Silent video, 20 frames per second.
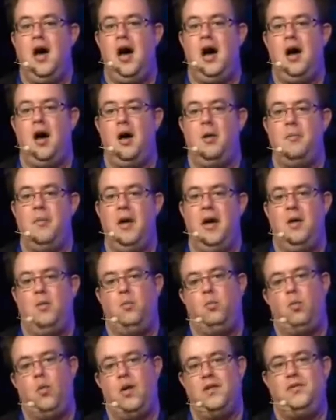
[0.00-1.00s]

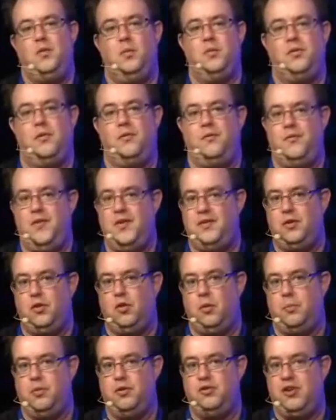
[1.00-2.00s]
And once it was a
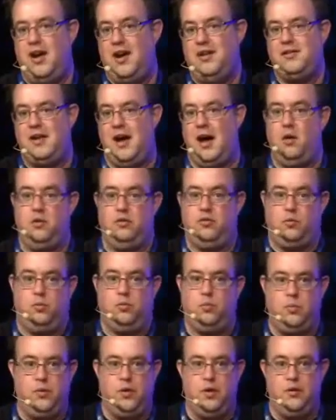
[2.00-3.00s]
physical projectile, which
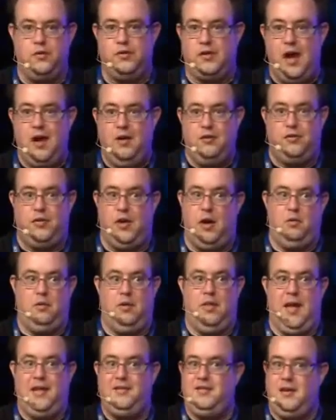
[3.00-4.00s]
designers thought,
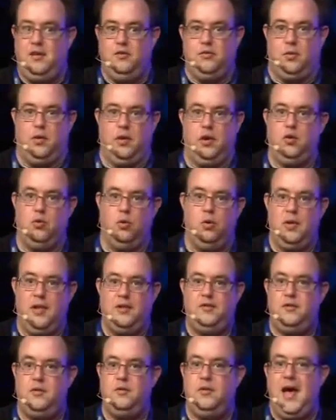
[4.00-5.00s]
well, that sounds really cool,
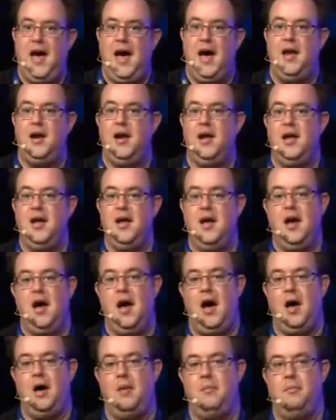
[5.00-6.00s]
let's do that.
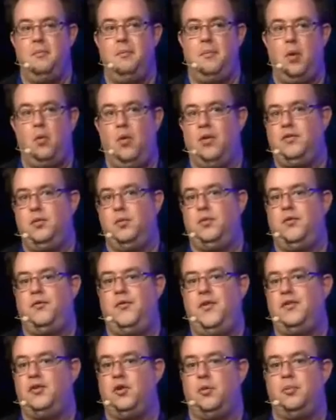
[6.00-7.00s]
But once it was a
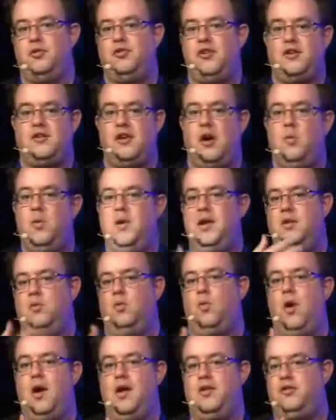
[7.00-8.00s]
physical projectile, we
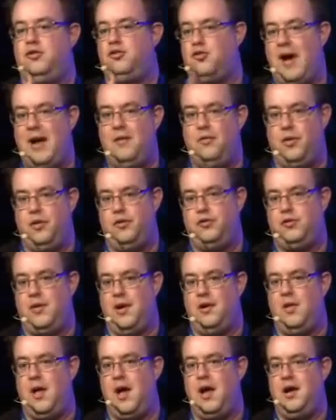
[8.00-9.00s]
didn't want it to travel in a
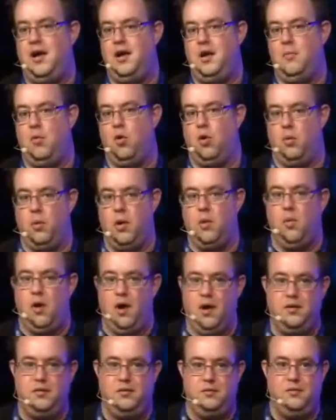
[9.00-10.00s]
straight line anymore. We
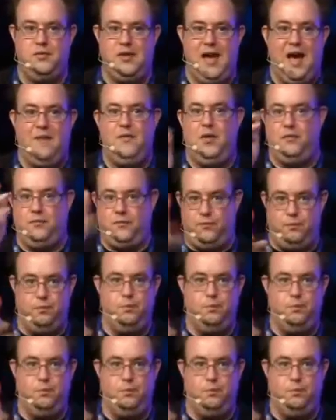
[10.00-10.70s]
wanted to have it